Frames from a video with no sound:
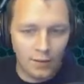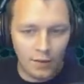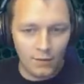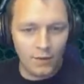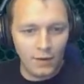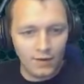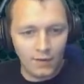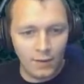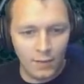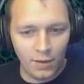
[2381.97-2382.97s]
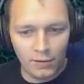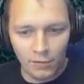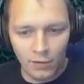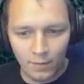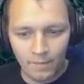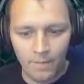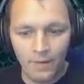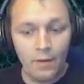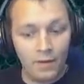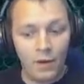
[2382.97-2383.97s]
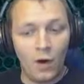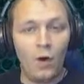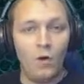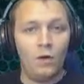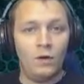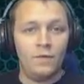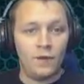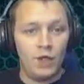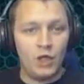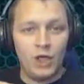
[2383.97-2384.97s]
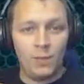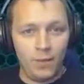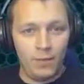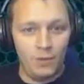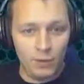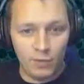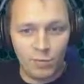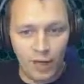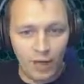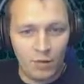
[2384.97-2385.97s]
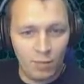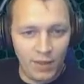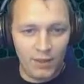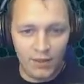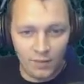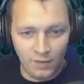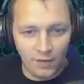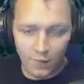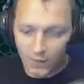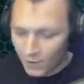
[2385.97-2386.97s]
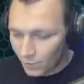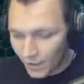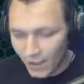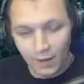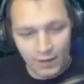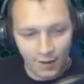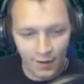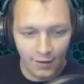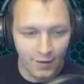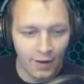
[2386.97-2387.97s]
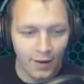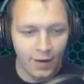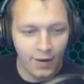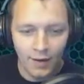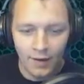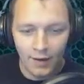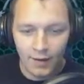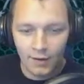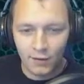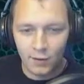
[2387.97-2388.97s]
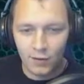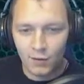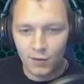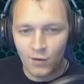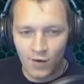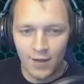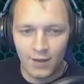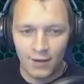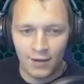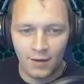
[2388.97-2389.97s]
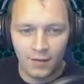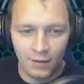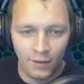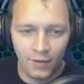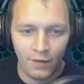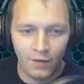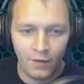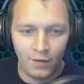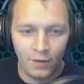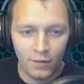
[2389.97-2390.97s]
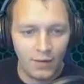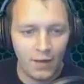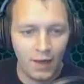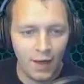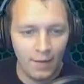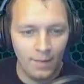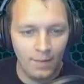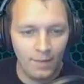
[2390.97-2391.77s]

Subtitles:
So, if somebody blows you up, the whole of your ship will just break into pieces and float in space. And It just looks crazy, the stuff that they're going to do to the game.